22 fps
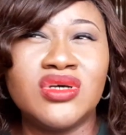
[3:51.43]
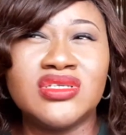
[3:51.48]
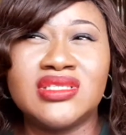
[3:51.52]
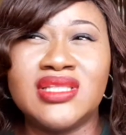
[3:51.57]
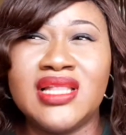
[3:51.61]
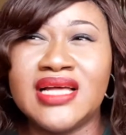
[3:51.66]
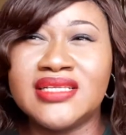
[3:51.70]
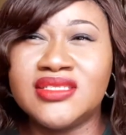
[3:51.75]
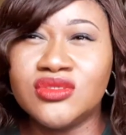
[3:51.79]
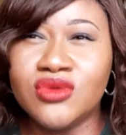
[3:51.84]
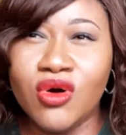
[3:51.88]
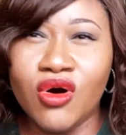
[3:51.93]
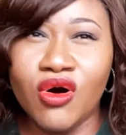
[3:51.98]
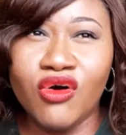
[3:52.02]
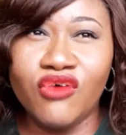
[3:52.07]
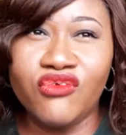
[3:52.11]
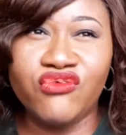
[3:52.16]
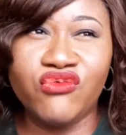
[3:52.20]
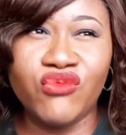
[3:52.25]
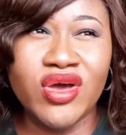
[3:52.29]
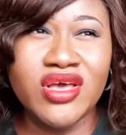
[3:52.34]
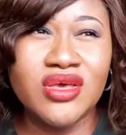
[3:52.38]
let go
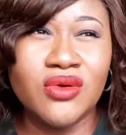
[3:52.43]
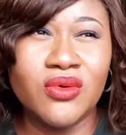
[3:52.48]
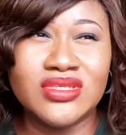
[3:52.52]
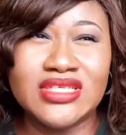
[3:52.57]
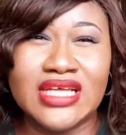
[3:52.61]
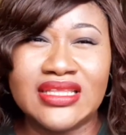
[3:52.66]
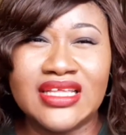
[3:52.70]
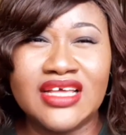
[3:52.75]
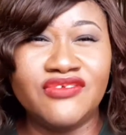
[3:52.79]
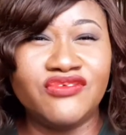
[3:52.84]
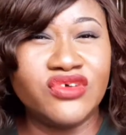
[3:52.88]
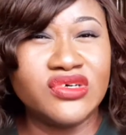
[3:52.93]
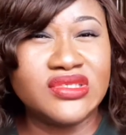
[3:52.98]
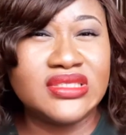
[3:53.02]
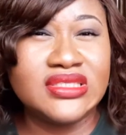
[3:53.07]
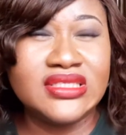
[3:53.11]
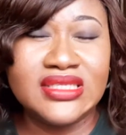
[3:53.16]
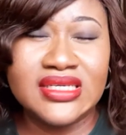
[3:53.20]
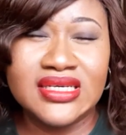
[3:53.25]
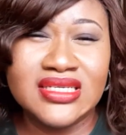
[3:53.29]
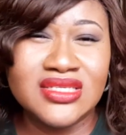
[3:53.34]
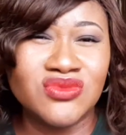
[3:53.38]
of when he was, I think, 14
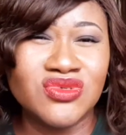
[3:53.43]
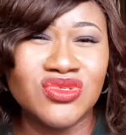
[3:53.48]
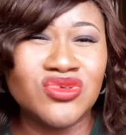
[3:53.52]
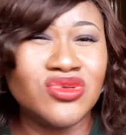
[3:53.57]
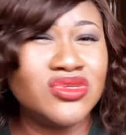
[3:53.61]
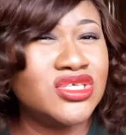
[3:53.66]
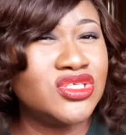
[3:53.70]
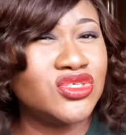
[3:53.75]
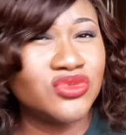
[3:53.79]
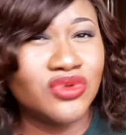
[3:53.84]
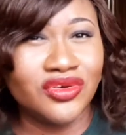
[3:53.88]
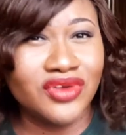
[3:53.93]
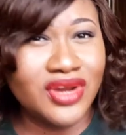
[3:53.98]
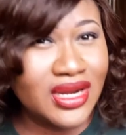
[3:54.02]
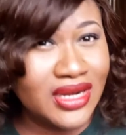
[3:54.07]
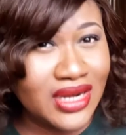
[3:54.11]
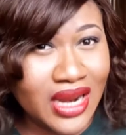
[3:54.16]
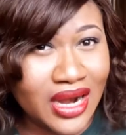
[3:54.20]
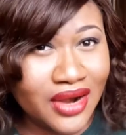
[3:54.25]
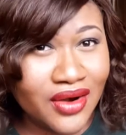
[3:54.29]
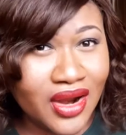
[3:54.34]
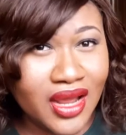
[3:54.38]
years with only 200
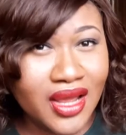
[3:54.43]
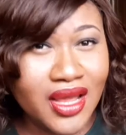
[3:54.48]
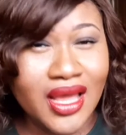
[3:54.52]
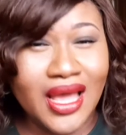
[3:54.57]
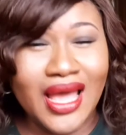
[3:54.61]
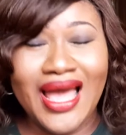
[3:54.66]
naira.